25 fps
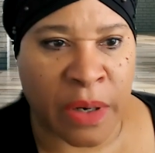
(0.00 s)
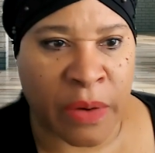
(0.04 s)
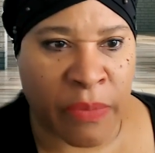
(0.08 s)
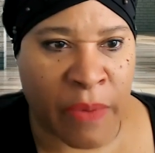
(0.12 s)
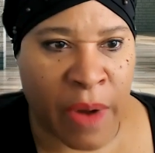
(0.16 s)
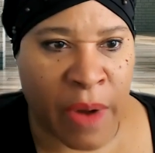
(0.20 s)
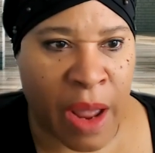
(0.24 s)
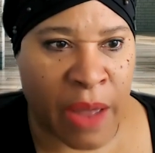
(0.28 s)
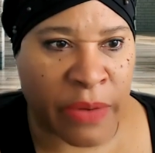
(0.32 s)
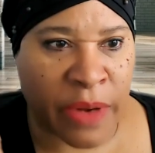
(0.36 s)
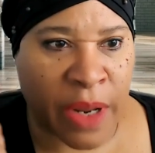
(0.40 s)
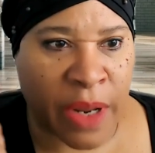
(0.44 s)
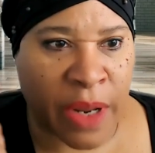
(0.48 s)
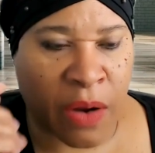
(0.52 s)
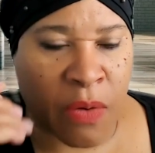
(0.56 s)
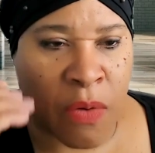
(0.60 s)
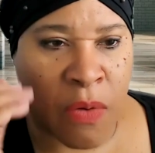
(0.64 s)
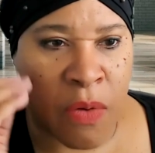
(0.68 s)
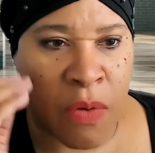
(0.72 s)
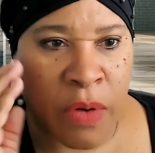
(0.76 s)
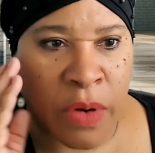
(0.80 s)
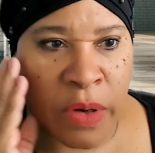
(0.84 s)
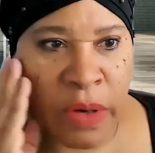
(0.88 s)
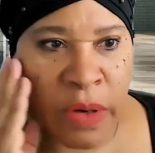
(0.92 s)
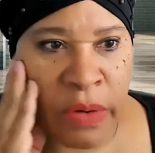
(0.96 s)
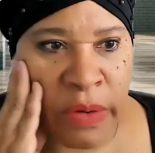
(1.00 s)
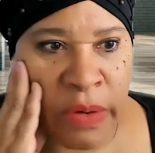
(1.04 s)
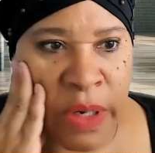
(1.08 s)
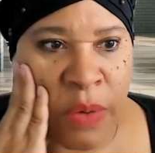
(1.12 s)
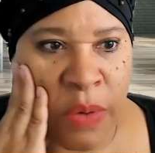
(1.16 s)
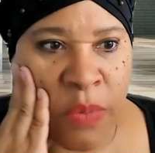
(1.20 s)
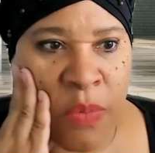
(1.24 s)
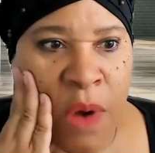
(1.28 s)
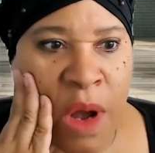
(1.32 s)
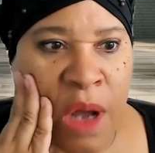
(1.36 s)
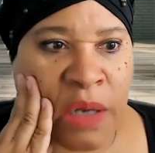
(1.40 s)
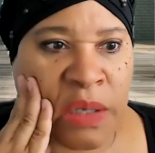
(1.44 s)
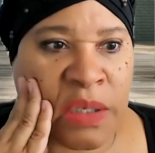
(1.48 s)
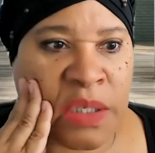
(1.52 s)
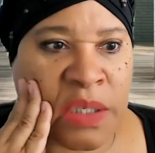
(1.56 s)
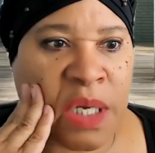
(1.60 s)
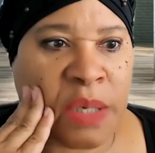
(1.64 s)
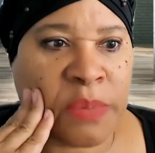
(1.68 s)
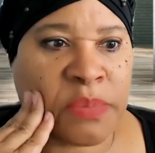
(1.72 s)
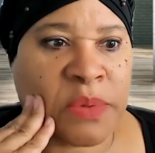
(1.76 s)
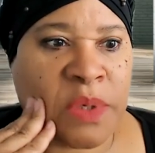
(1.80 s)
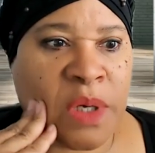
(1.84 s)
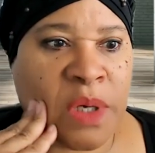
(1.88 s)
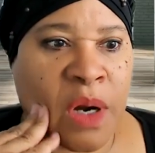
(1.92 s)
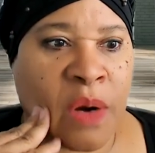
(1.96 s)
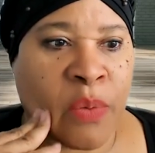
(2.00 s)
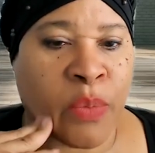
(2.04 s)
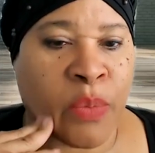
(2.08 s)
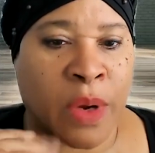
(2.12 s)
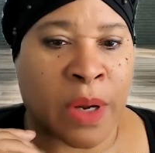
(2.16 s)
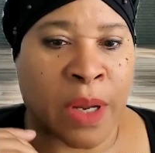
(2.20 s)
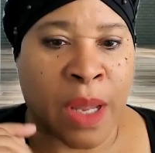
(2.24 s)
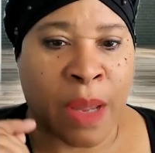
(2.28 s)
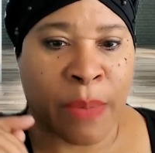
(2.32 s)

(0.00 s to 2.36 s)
around that corner and he walks up to her.